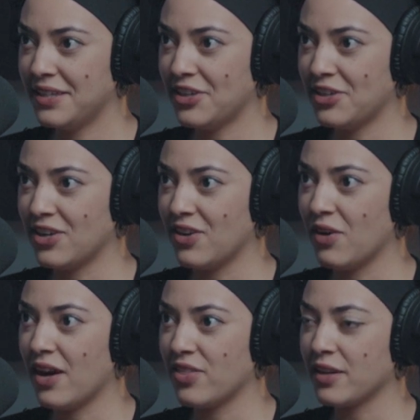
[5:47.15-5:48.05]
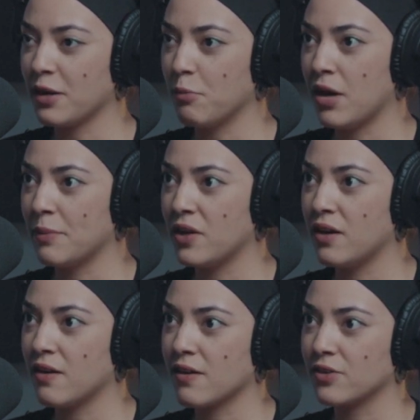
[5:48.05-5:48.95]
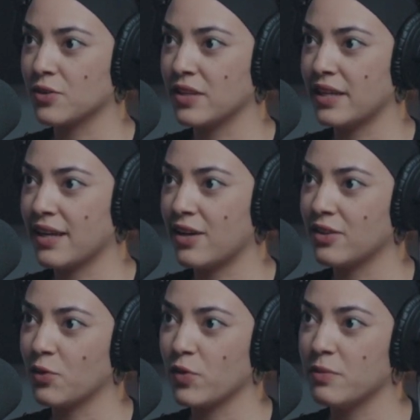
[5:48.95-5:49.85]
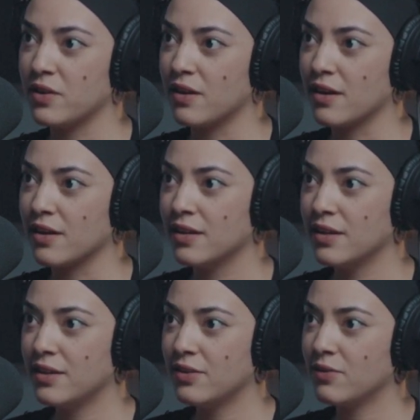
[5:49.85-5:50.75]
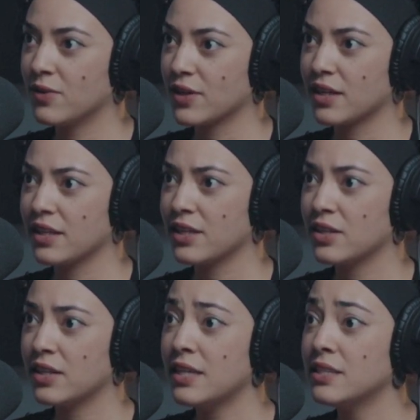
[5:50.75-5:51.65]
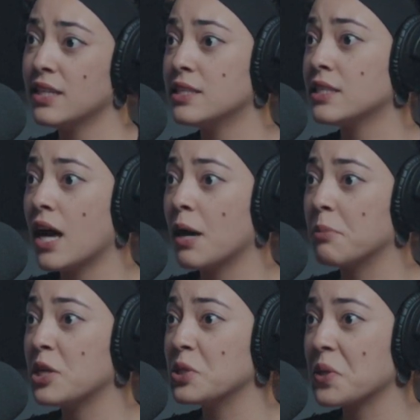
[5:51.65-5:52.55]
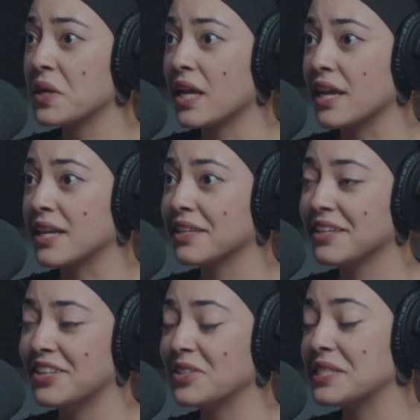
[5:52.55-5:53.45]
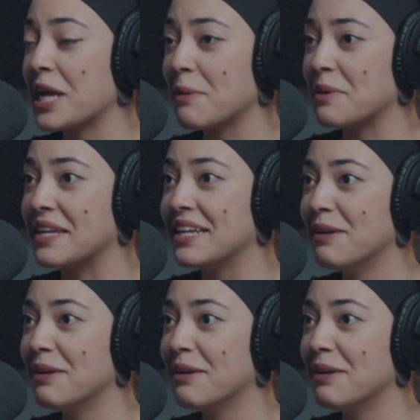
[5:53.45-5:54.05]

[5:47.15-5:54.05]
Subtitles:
You know, I think a mama heart, or like how a lot of women are, we're kind of like, he said stop, he's hurting, you know, stop it.